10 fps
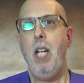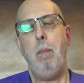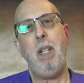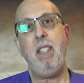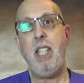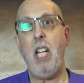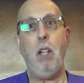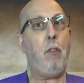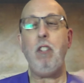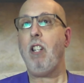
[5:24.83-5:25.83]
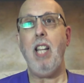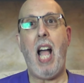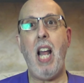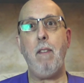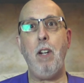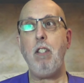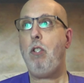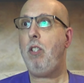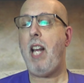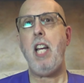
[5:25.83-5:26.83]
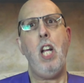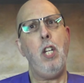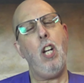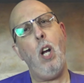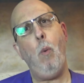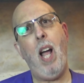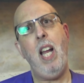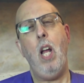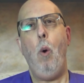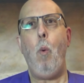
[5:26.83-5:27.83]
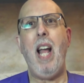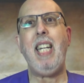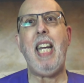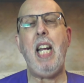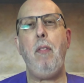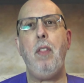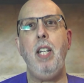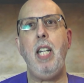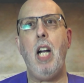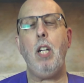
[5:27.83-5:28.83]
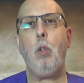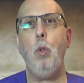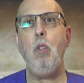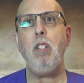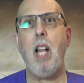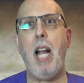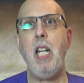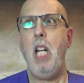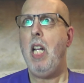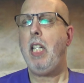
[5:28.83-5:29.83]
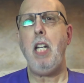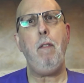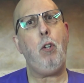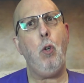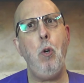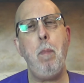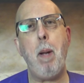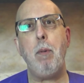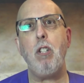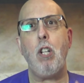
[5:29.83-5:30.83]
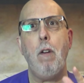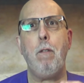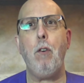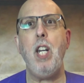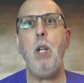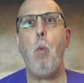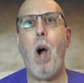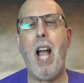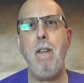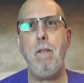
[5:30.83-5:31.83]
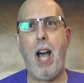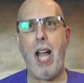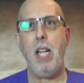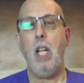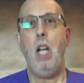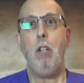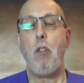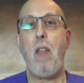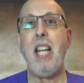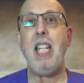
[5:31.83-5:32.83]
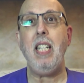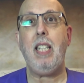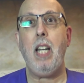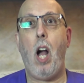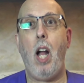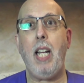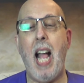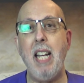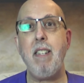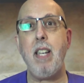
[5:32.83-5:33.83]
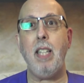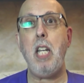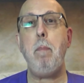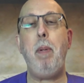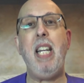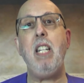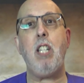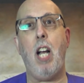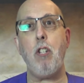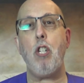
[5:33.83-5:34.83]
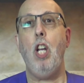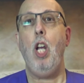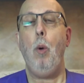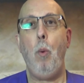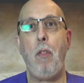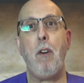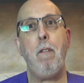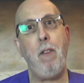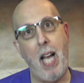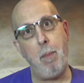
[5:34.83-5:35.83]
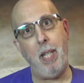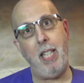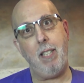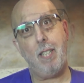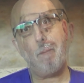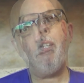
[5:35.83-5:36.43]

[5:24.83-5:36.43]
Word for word: but still there's a lot of us who say you know what? why can't the uh, cruise line give crew members free Wi-Fi so they can constantly be in touch with their families